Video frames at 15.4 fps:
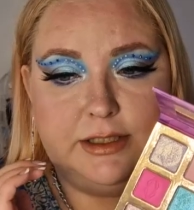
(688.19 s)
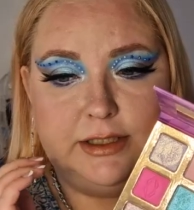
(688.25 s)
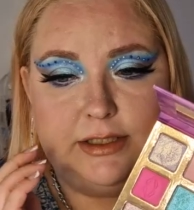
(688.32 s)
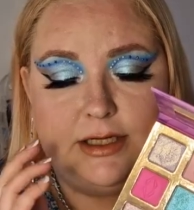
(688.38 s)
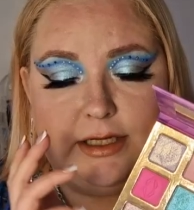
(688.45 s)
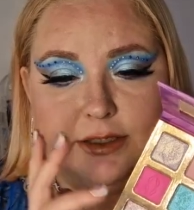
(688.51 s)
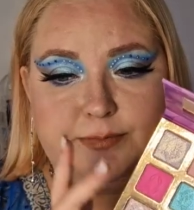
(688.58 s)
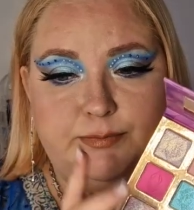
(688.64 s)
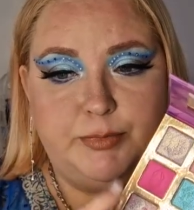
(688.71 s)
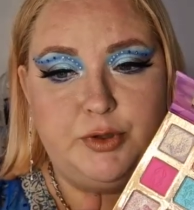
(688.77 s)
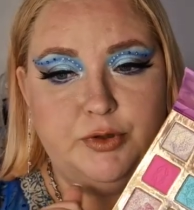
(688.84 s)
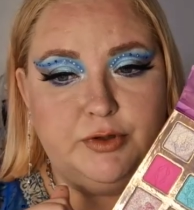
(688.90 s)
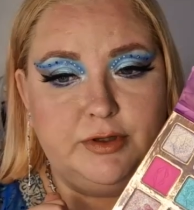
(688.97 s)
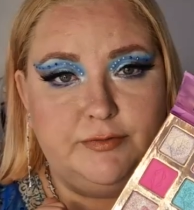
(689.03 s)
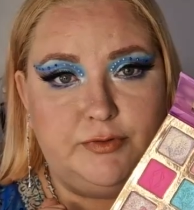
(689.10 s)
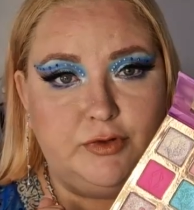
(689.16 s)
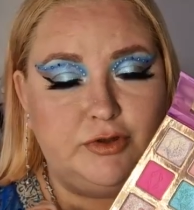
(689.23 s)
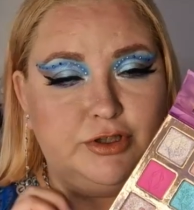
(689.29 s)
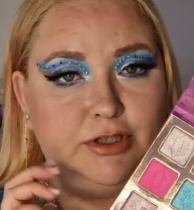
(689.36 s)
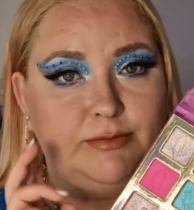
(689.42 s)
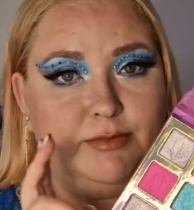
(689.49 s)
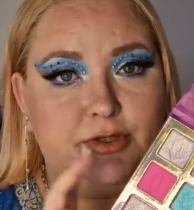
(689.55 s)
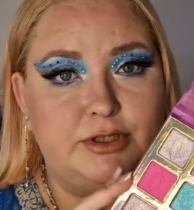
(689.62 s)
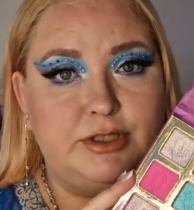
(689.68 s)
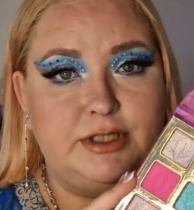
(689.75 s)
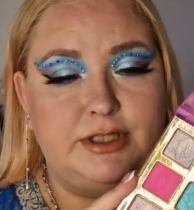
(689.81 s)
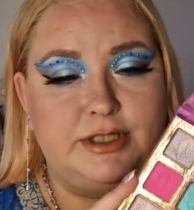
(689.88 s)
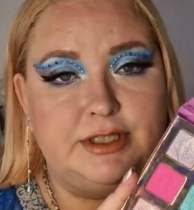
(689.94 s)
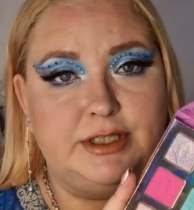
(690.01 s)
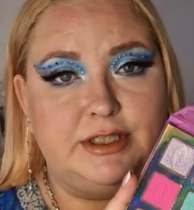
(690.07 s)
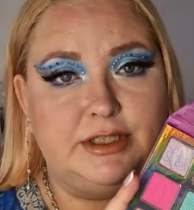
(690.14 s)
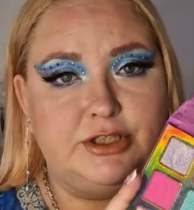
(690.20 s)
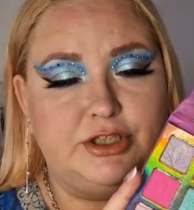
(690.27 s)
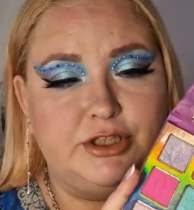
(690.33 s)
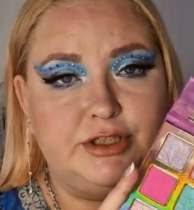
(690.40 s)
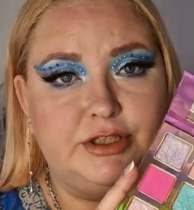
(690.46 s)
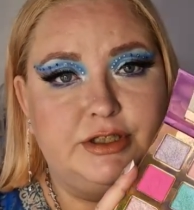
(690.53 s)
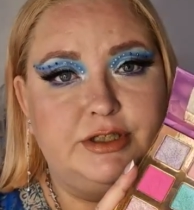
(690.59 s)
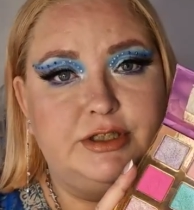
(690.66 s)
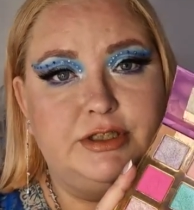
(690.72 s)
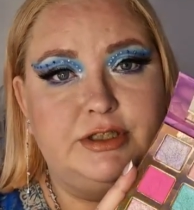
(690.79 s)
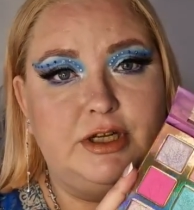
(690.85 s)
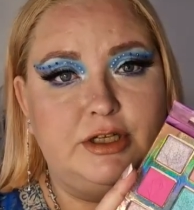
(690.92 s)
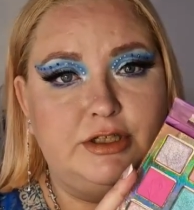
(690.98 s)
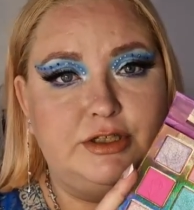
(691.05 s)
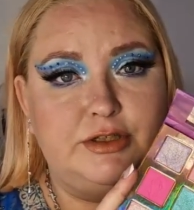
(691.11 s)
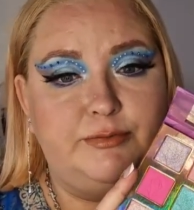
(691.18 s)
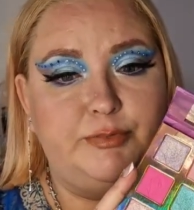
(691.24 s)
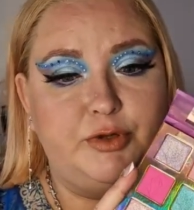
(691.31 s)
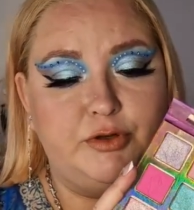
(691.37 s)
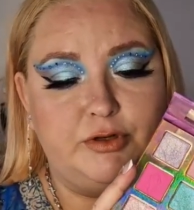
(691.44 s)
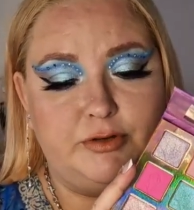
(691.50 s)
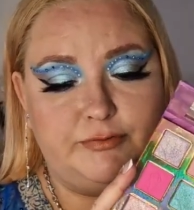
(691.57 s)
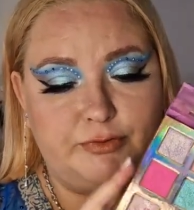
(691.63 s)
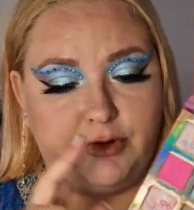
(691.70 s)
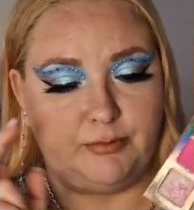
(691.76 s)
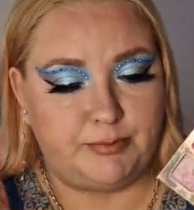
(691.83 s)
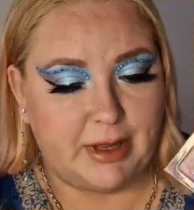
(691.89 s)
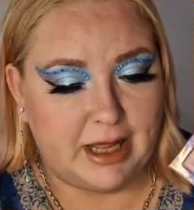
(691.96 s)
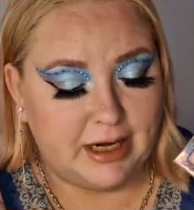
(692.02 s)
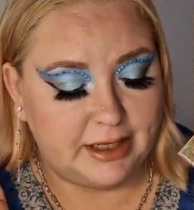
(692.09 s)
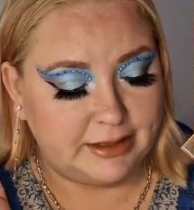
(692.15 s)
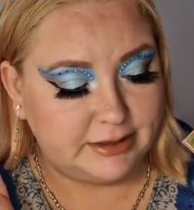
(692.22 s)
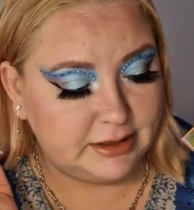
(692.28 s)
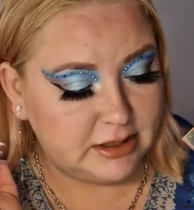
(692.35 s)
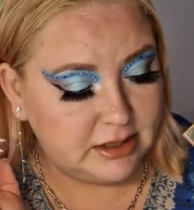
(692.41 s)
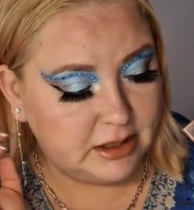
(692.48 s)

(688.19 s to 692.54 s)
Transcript: It has beautiful shimmers. This is just such a beautiful palette.